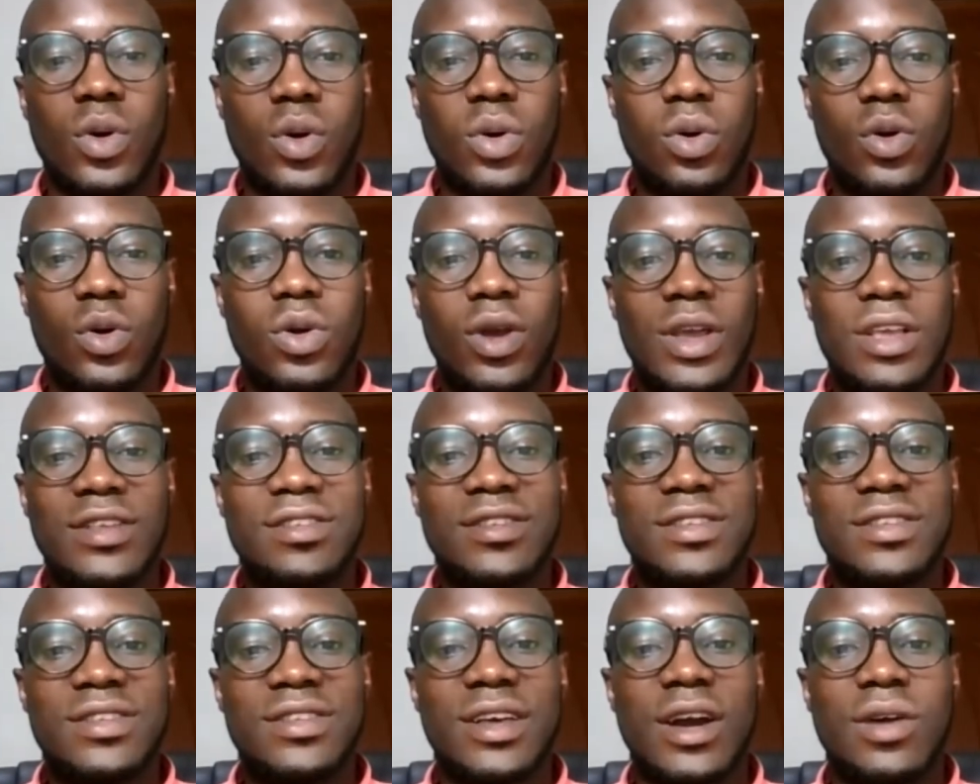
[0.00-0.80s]

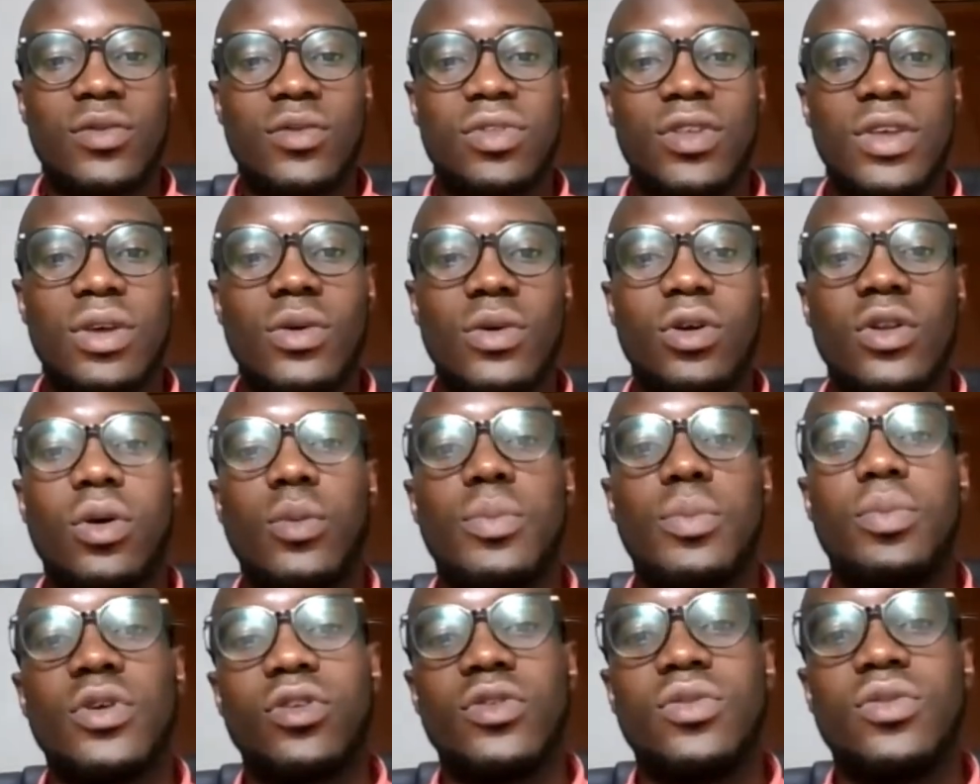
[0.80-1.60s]
always counting on
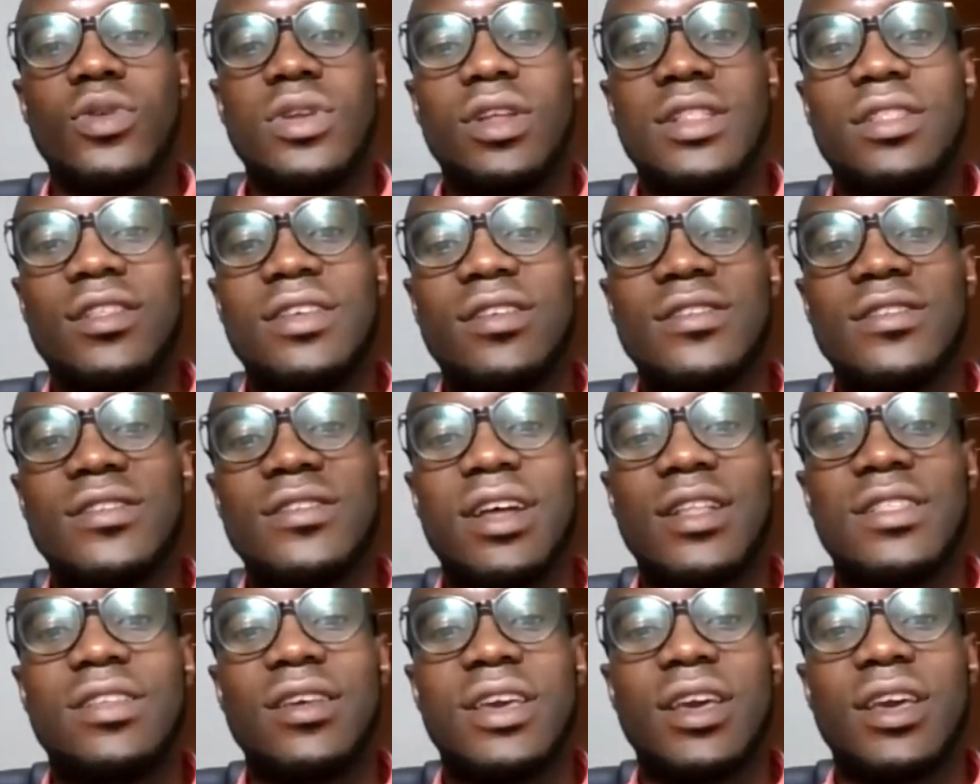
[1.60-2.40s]
opportunities
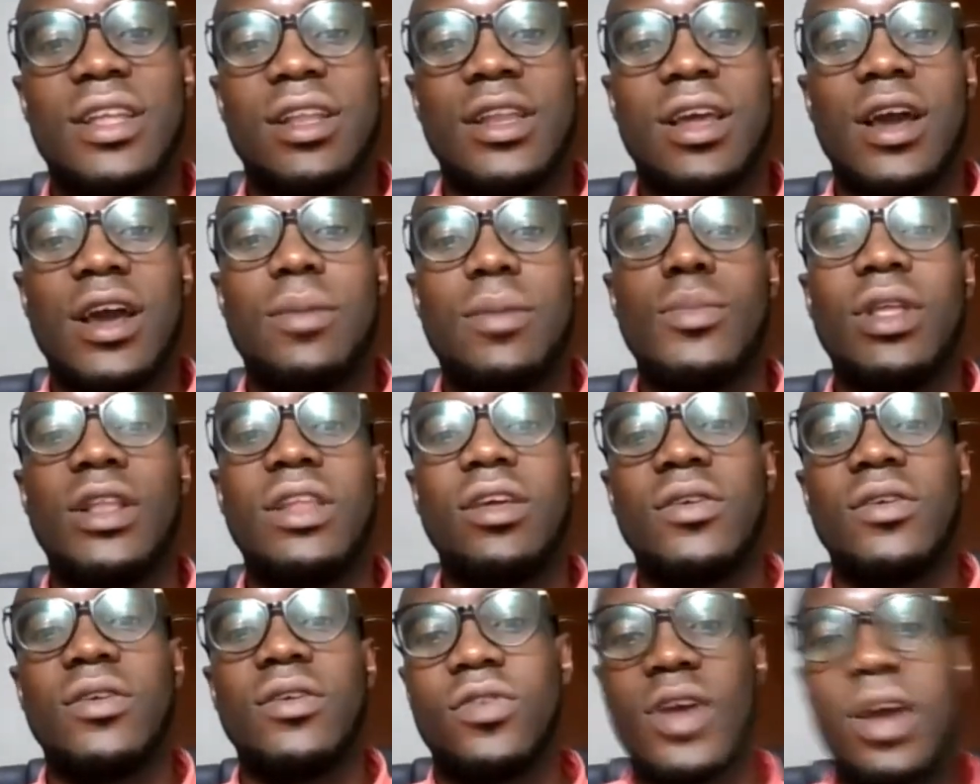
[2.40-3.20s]
that can
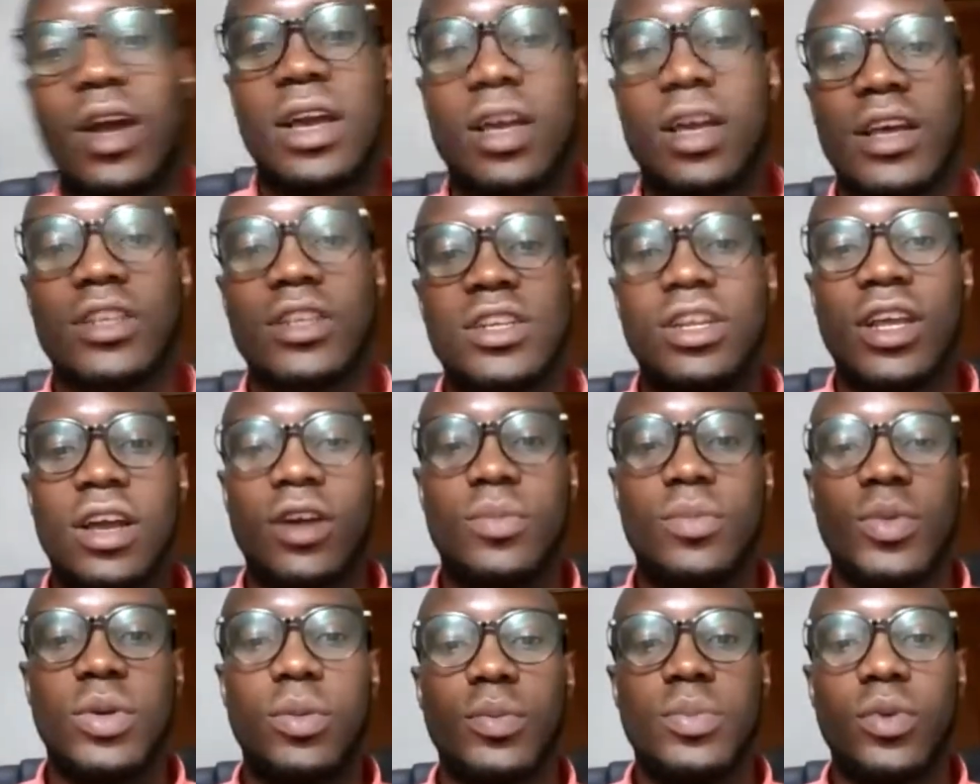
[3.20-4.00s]
meaningfully engage
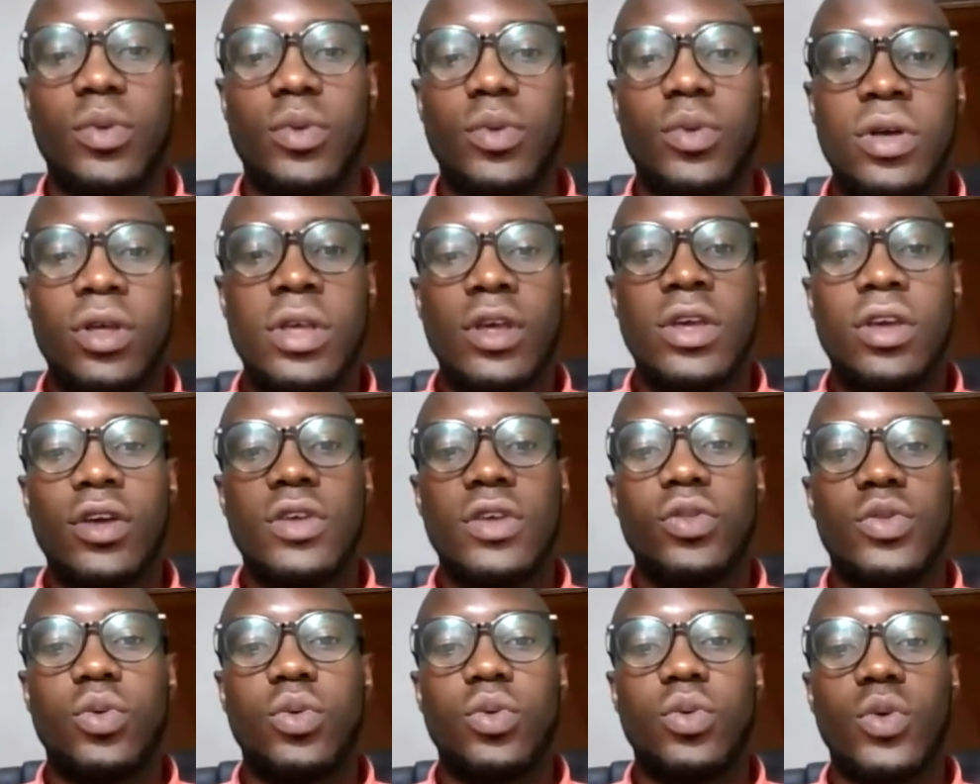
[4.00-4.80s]
young people
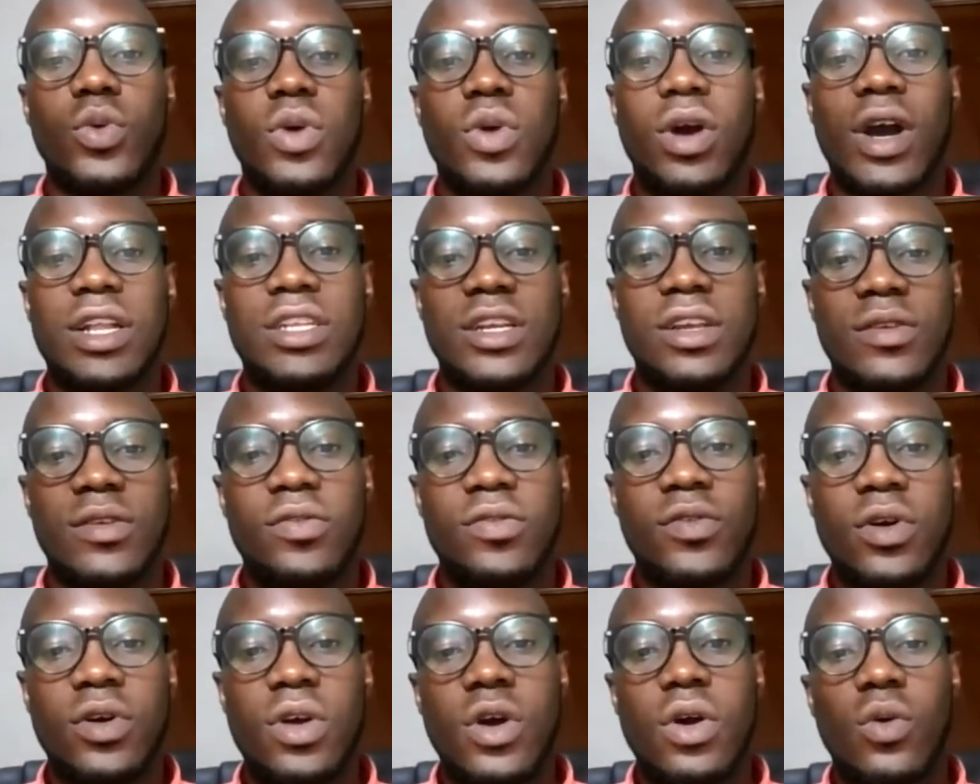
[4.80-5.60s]
to
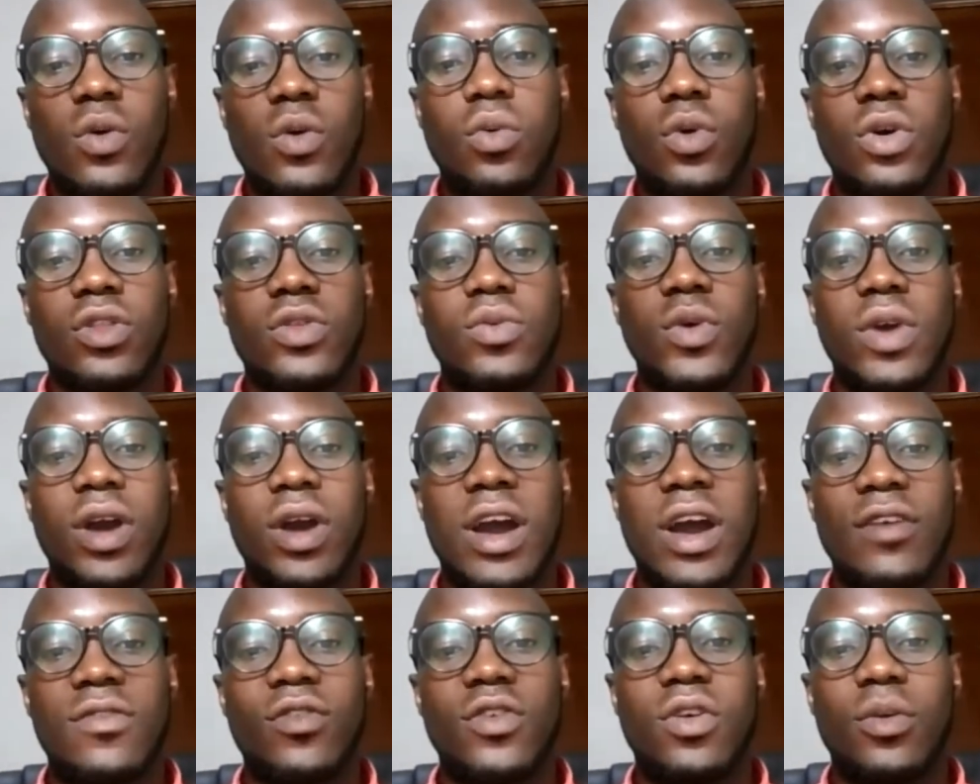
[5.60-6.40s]
achieve what
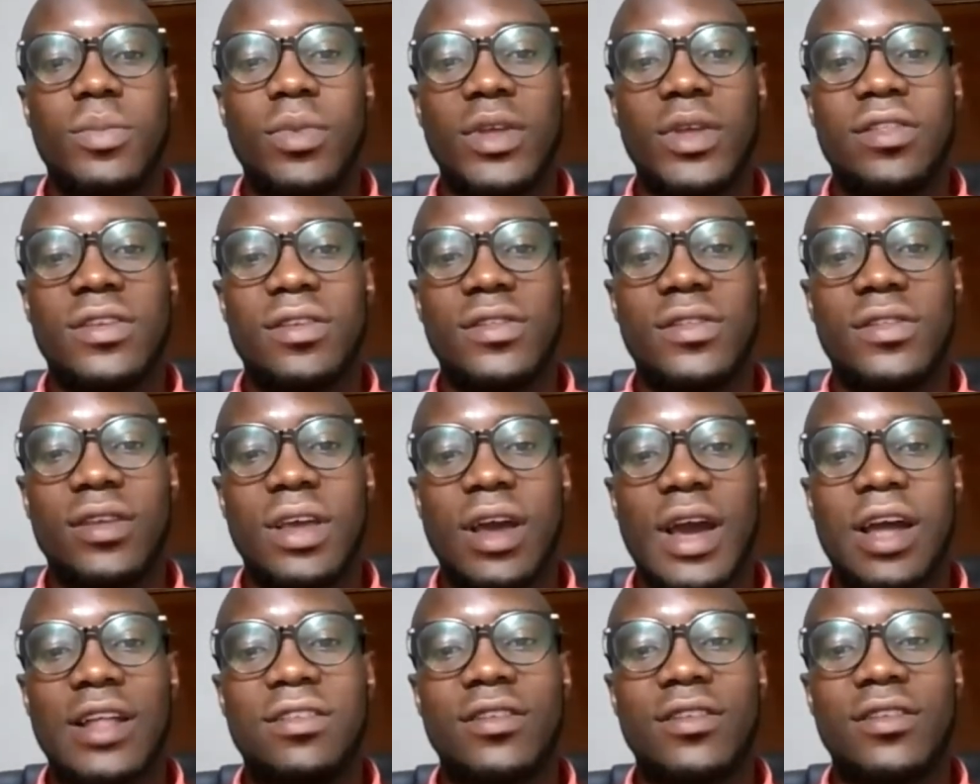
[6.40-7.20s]
we have
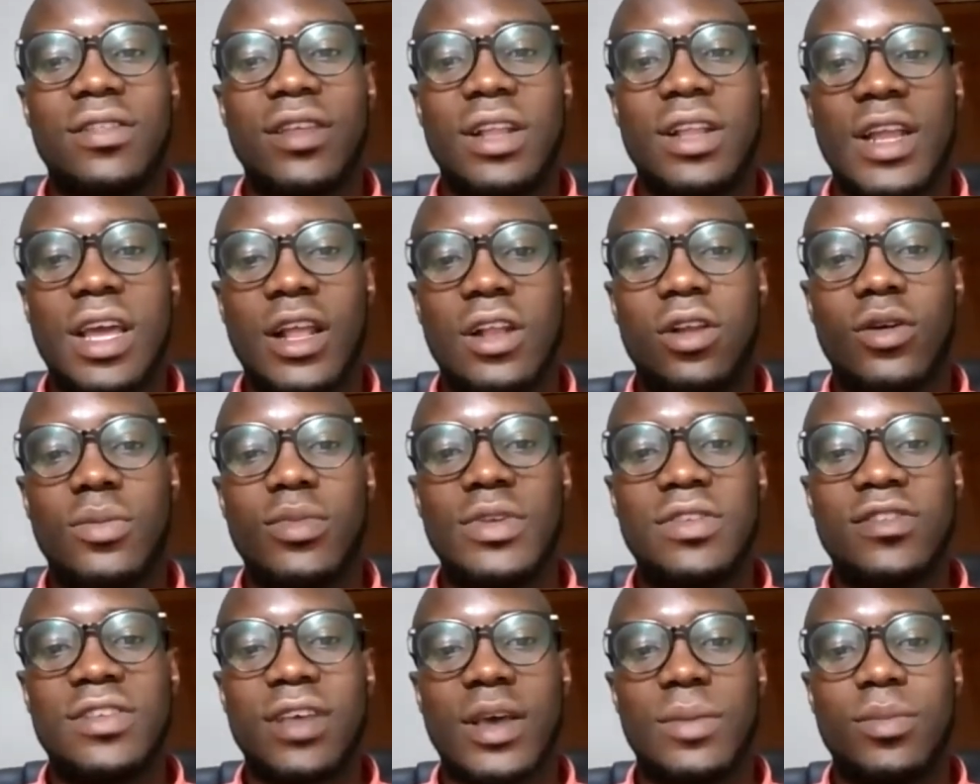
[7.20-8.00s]
committed at the
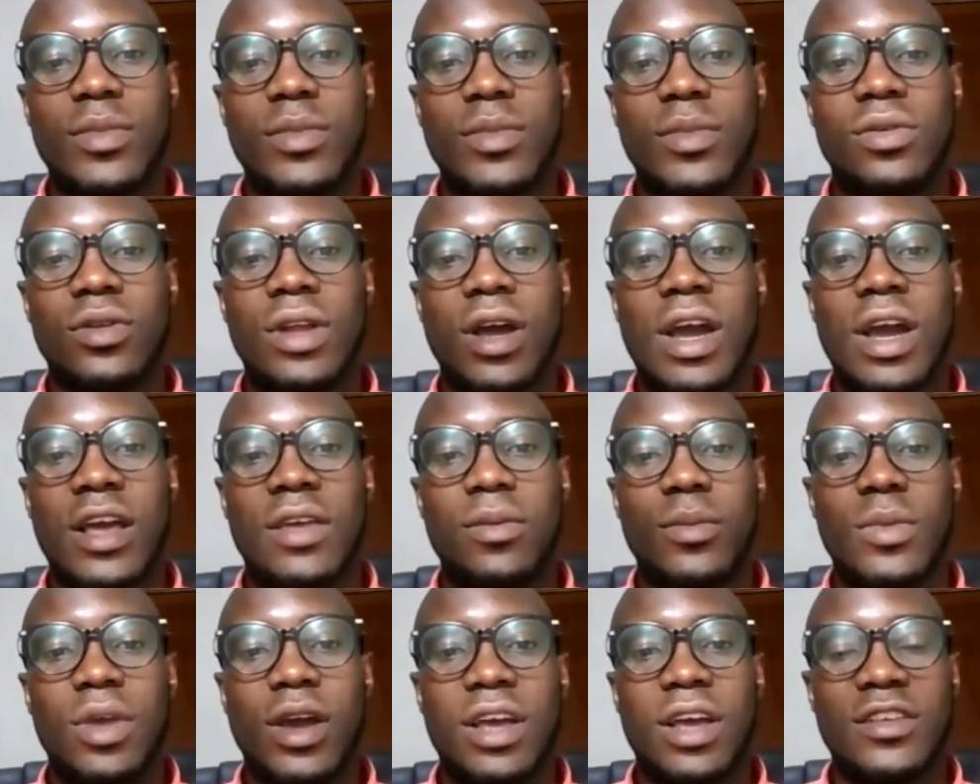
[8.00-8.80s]
Nairobi Summit on
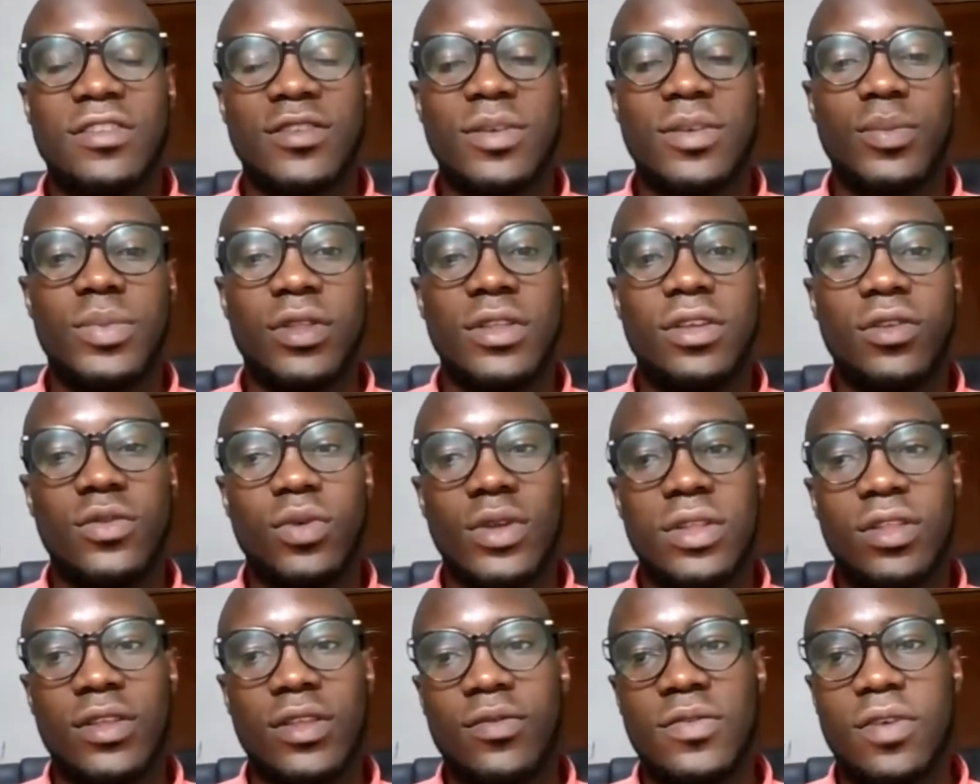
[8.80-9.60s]
ICPD
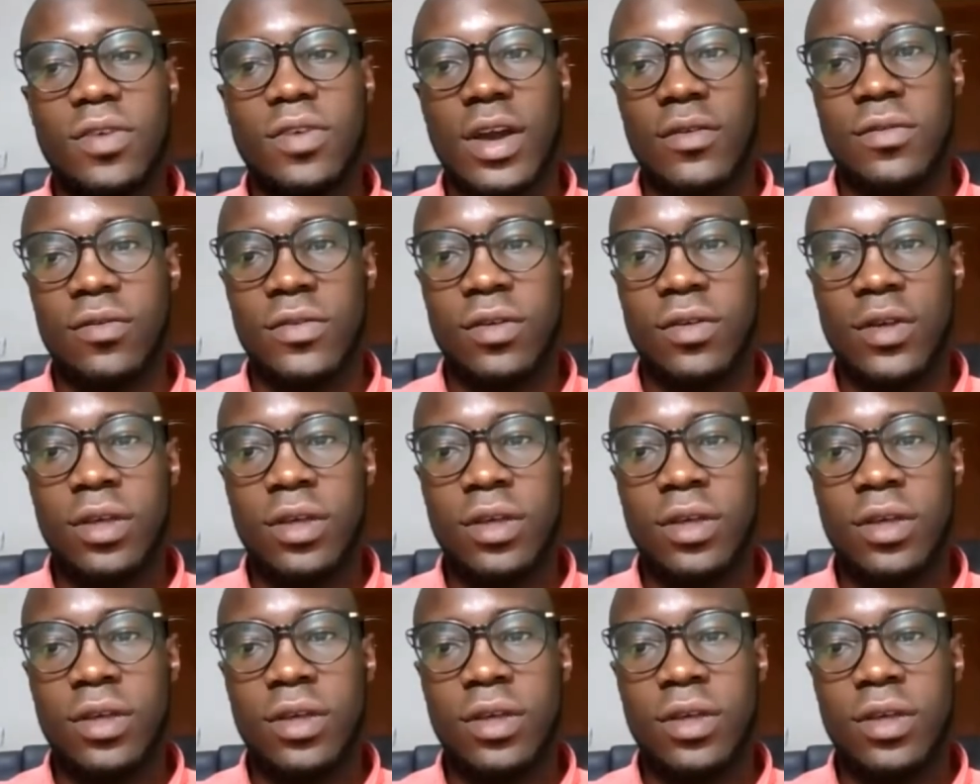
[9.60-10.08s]
25.